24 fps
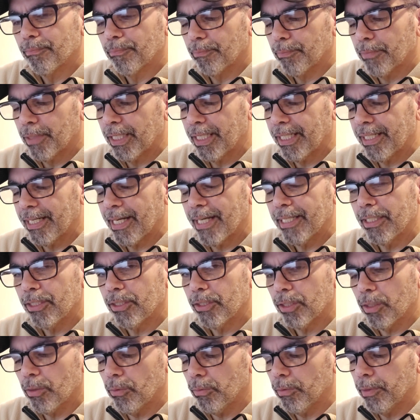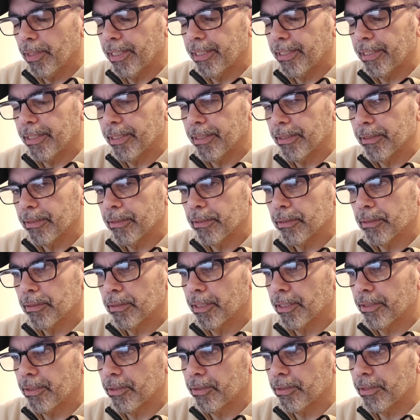But I kind of don't like it
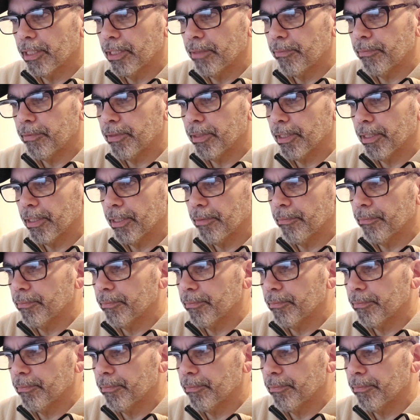at the same time.